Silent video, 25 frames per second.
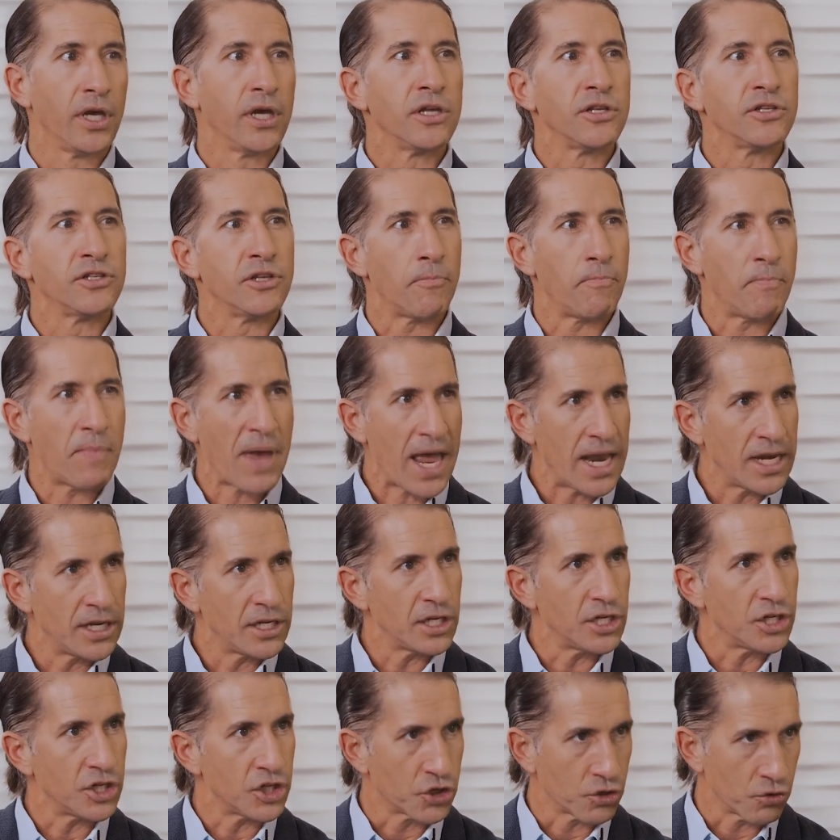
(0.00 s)

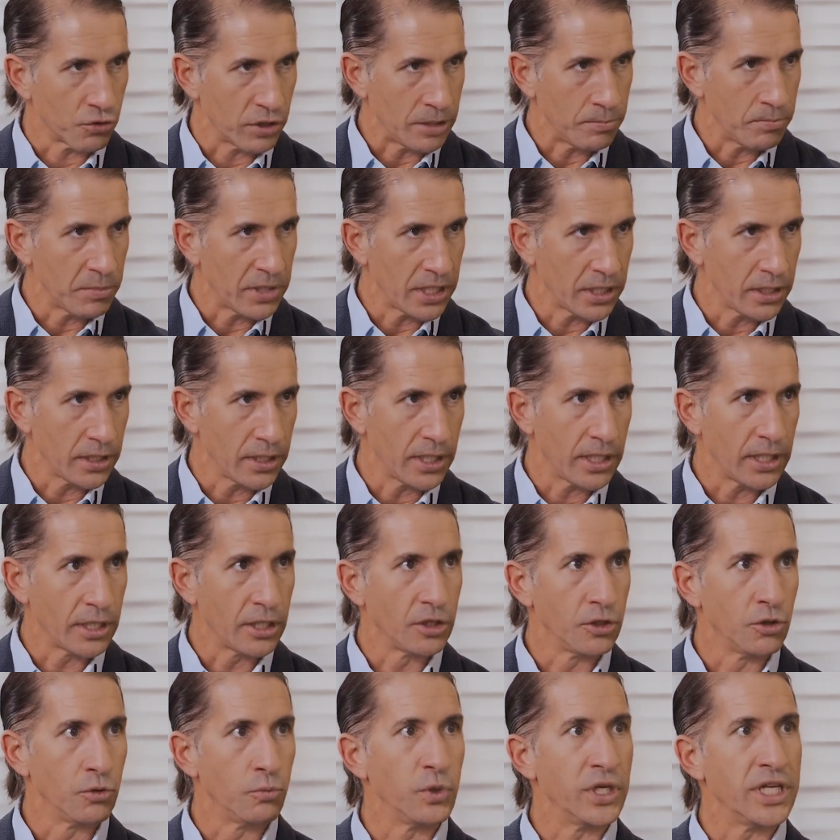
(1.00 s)
dependent treatment,
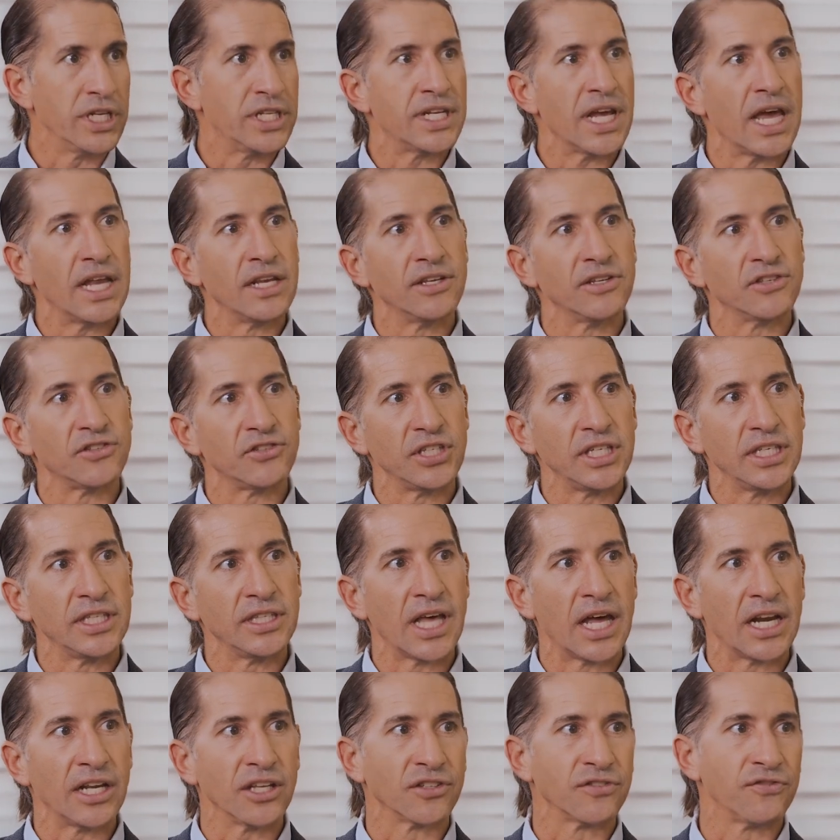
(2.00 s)
we tend to see
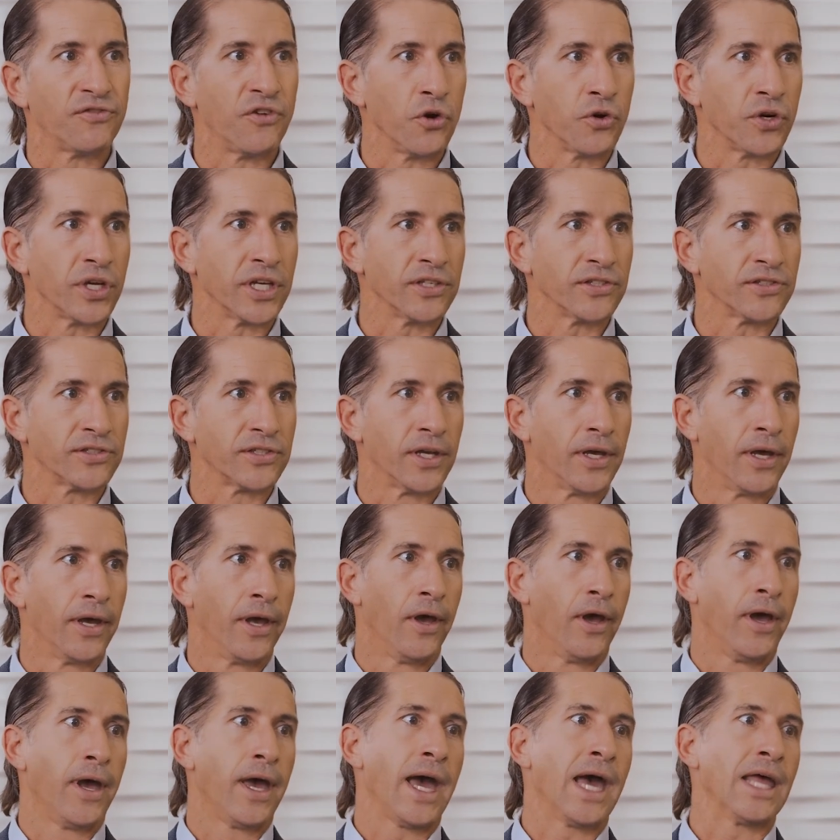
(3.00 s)
that it's focused
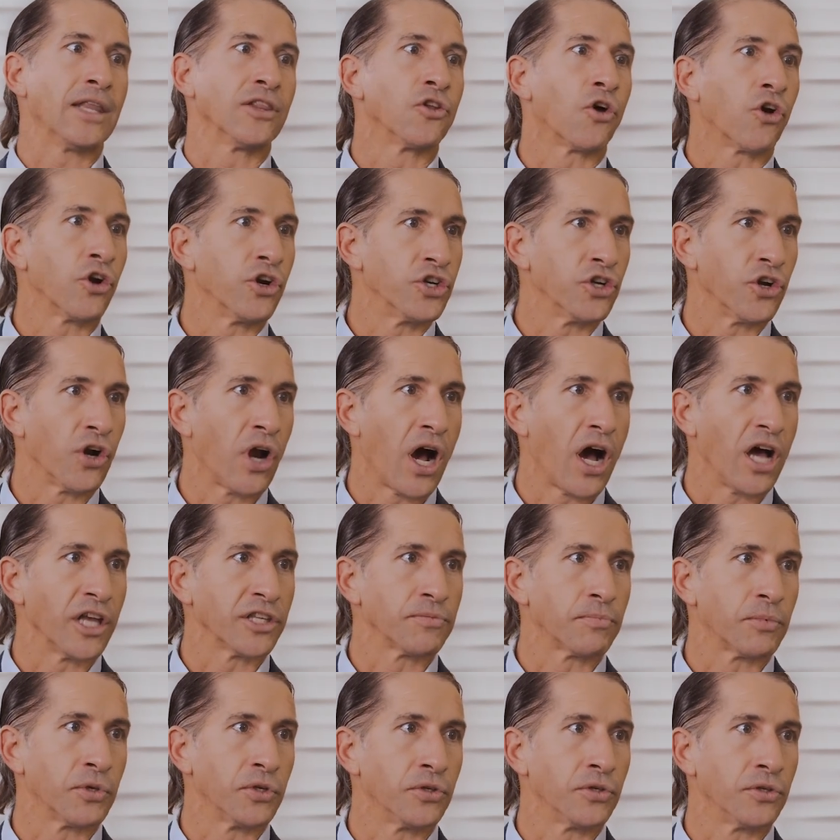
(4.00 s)
at larger
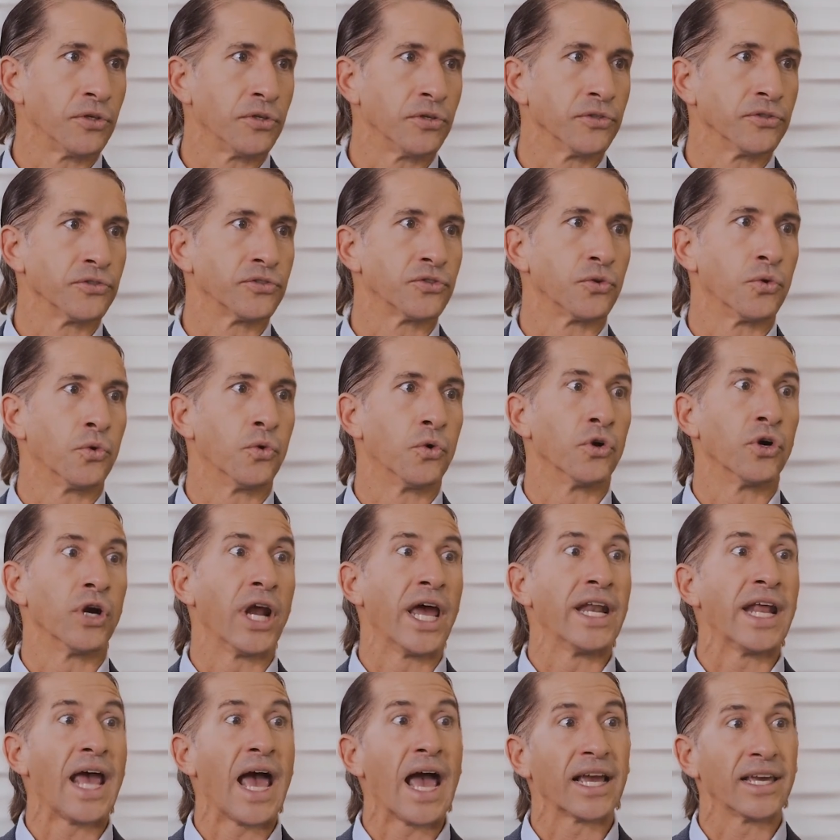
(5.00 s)
hospitals or
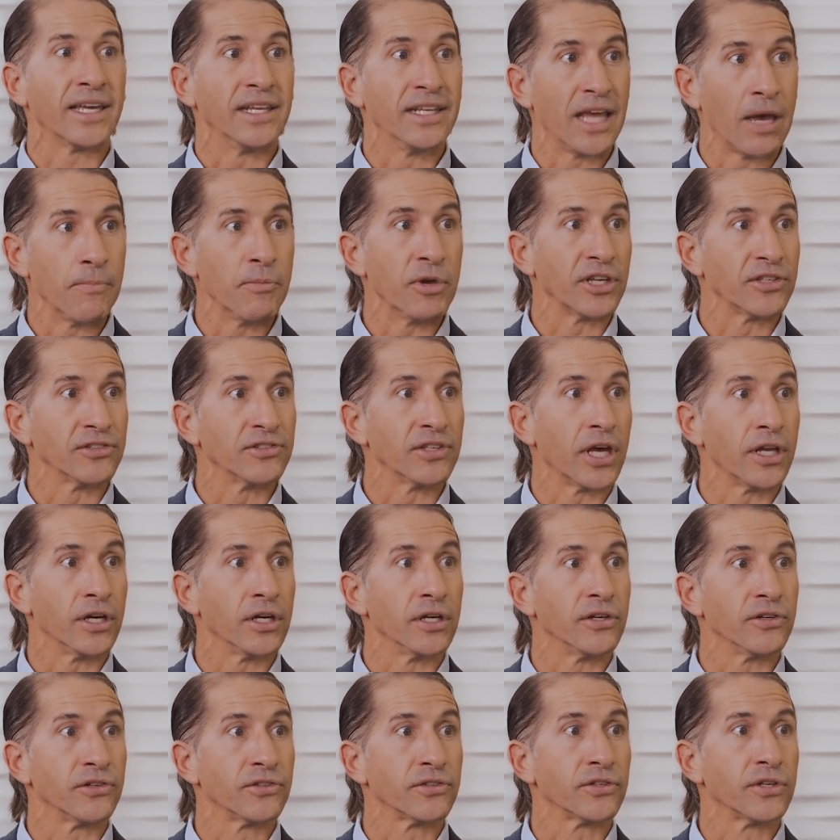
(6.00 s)
at academic
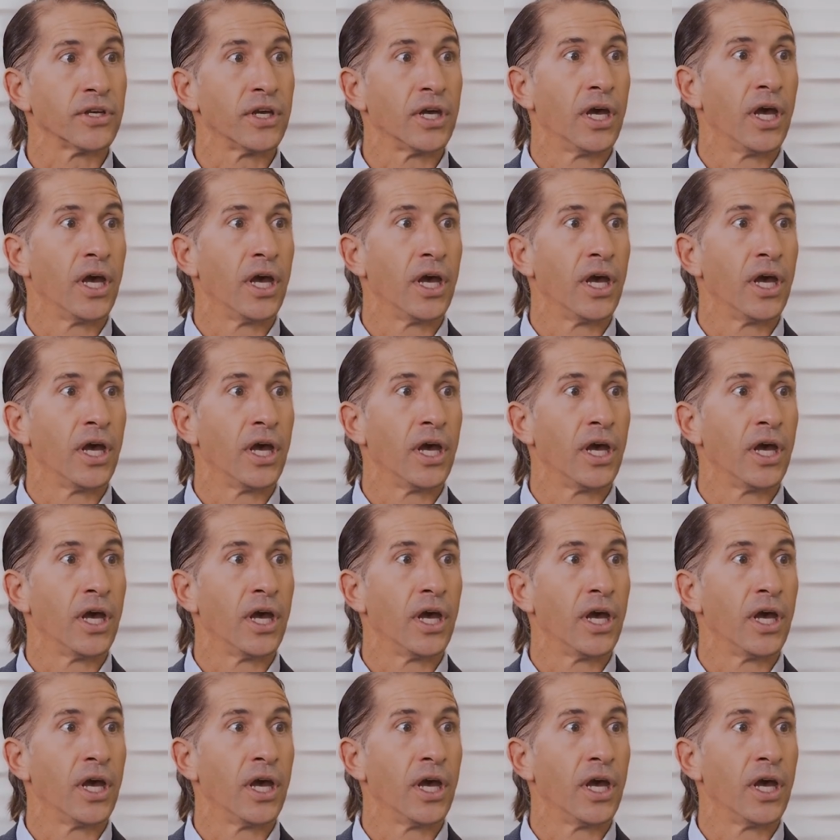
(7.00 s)
centers.